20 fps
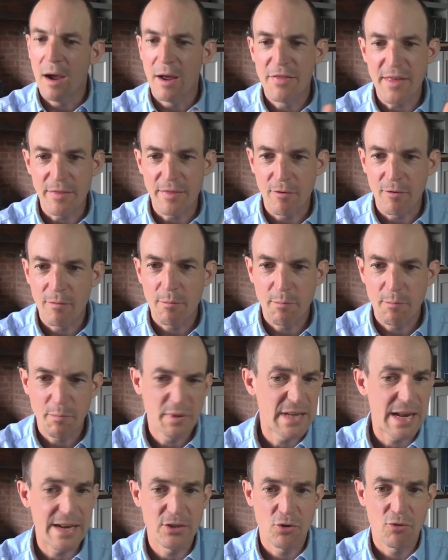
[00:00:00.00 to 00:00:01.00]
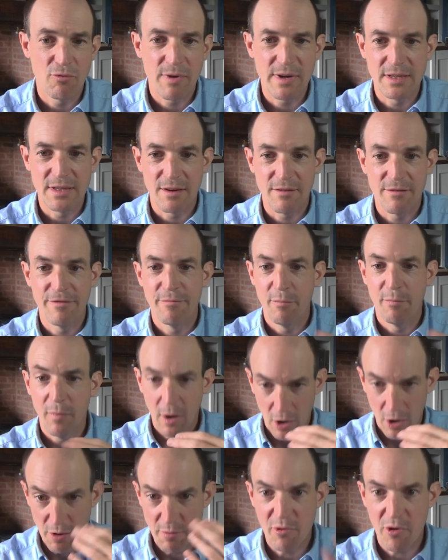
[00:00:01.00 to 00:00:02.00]
I think the potential risk of
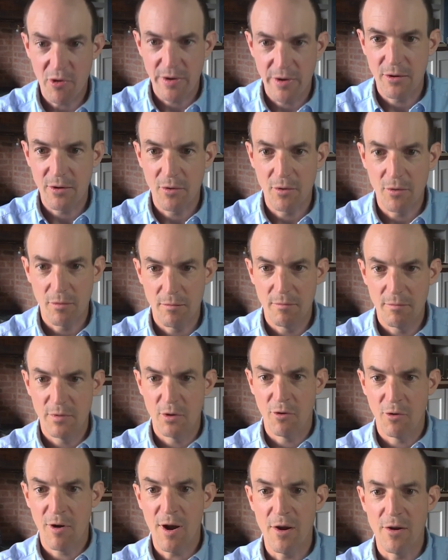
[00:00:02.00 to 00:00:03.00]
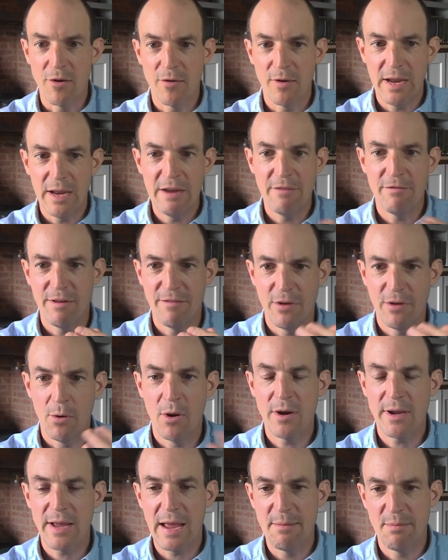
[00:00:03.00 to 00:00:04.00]
homebrewing your own, even if you
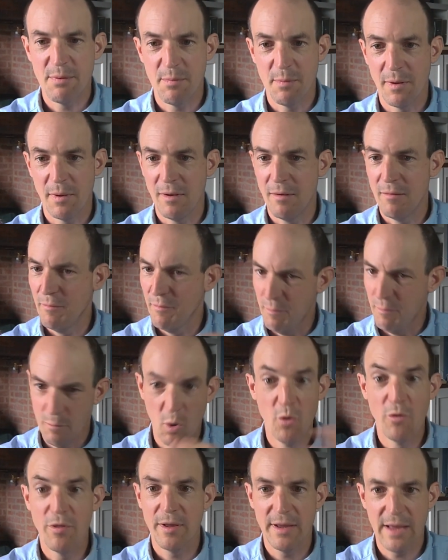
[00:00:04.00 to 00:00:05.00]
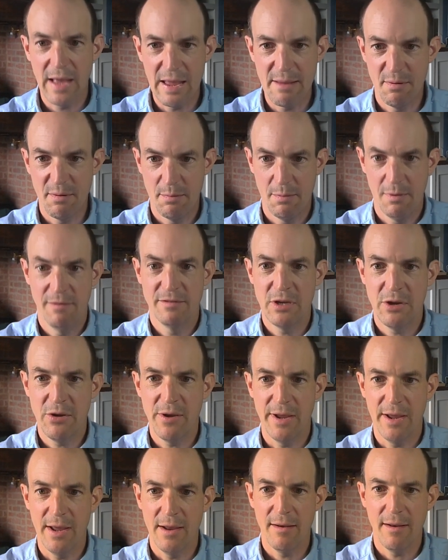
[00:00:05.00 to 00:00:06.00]
are more than capable of
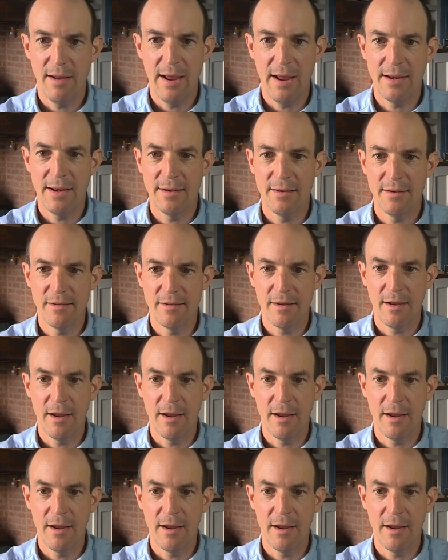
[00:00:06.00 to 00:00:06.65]
doing it, and